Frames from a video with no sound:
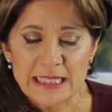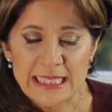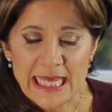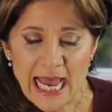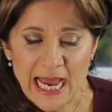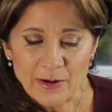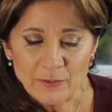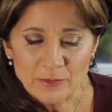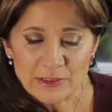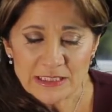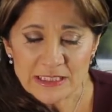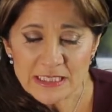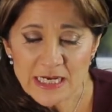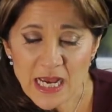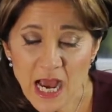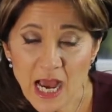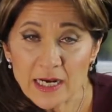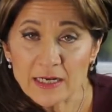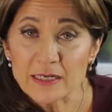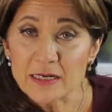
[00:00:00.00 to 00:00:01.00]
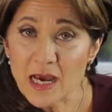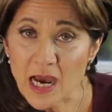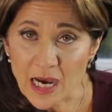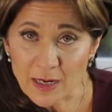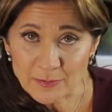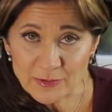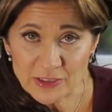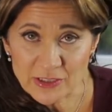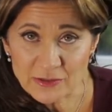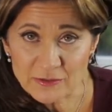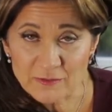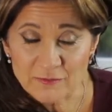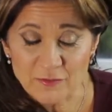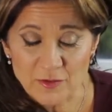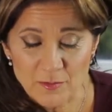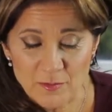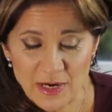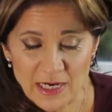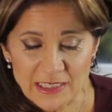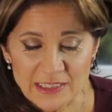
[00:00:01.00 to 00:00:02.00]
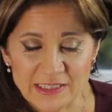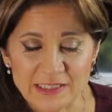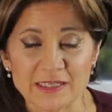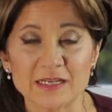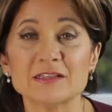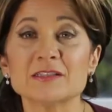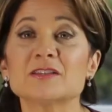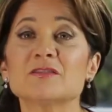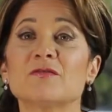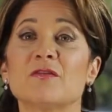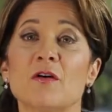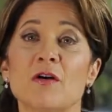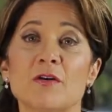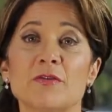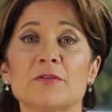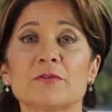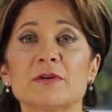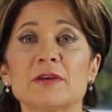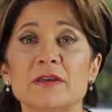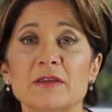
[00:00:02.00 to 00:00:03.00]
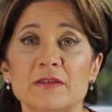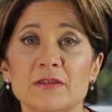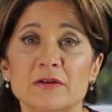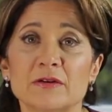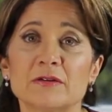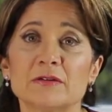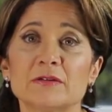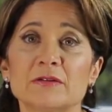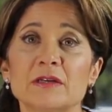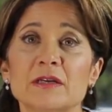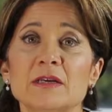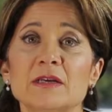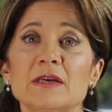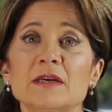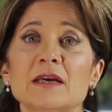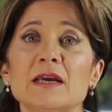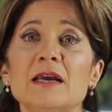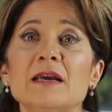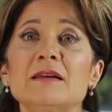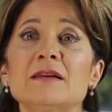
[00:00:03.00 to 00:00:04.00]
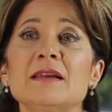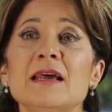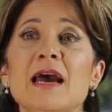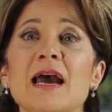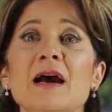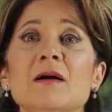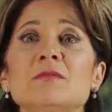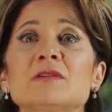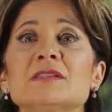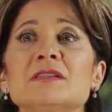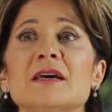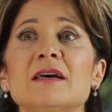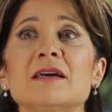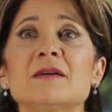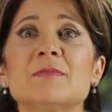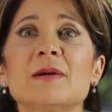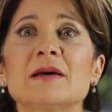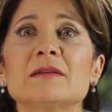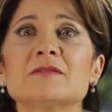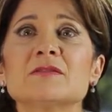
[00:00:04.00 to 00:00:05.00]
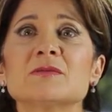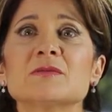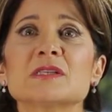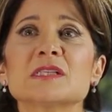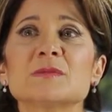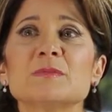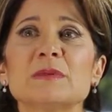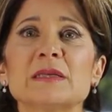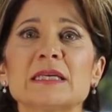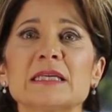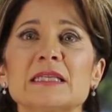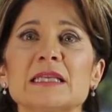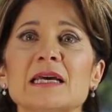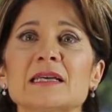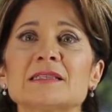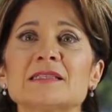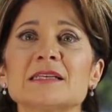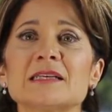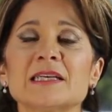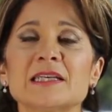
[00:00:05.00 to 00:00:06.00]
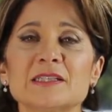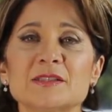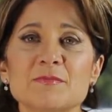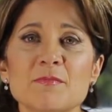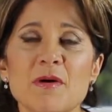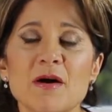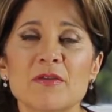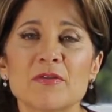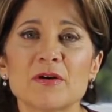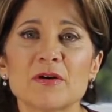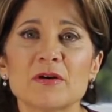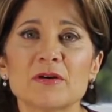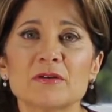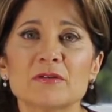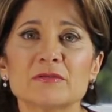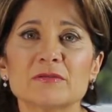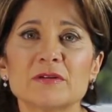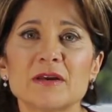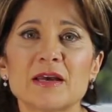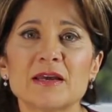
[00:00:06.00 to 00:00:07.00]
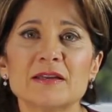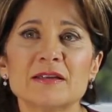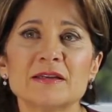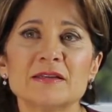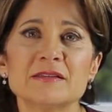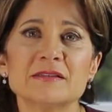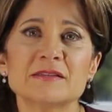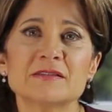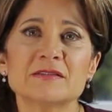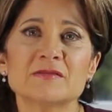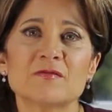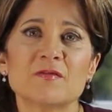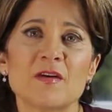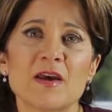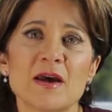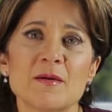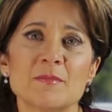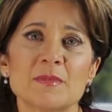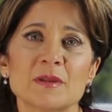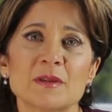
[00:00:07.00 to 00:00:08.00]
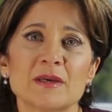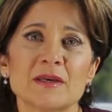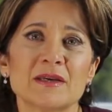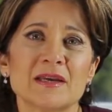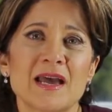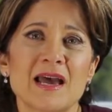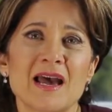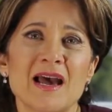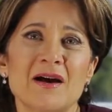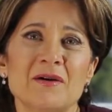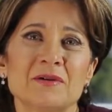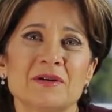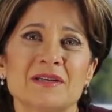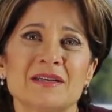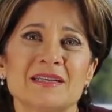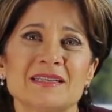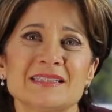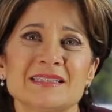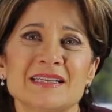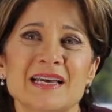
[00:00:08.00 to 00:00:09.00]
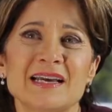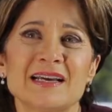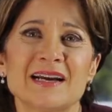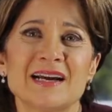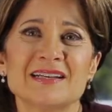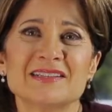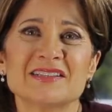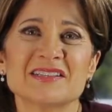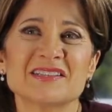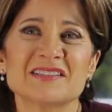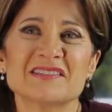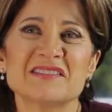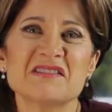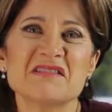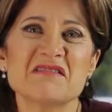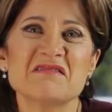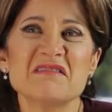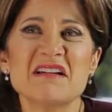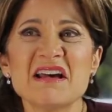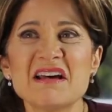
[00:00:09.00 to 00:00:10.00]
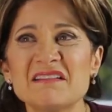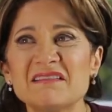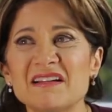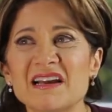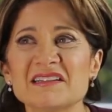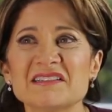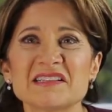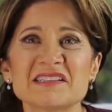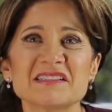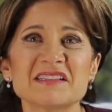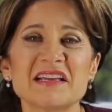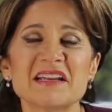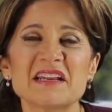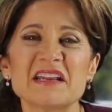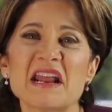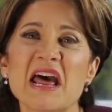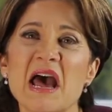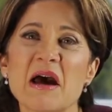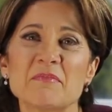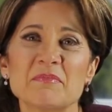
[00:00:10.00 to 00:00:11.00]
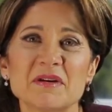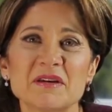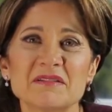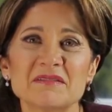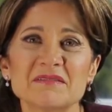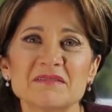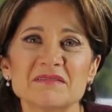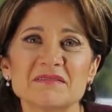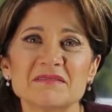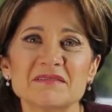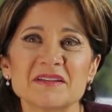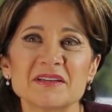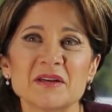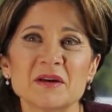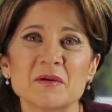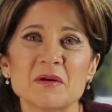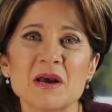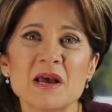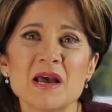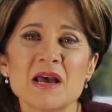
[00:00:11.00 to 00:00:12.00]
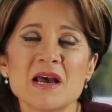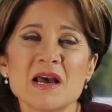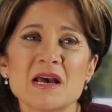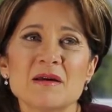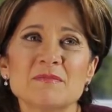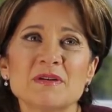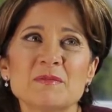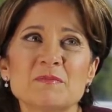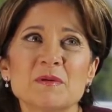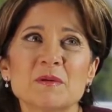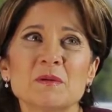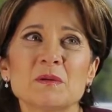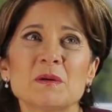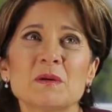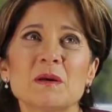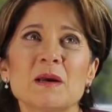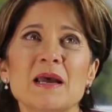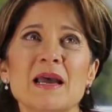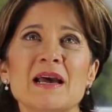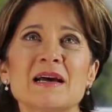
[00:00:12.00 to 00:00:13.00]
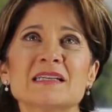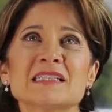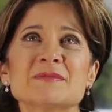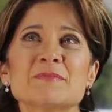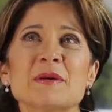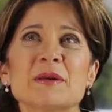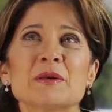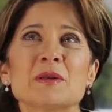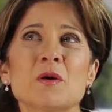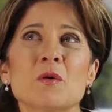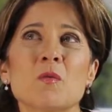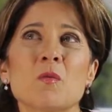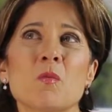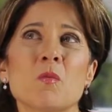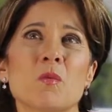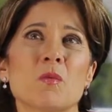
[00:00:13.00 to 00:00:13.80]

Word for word: That was not an option for my son's father either. And how was I about to explain that to his mother and his family? How could I say I just, you know, eh, I just let it happen? You know? People ask me, you know,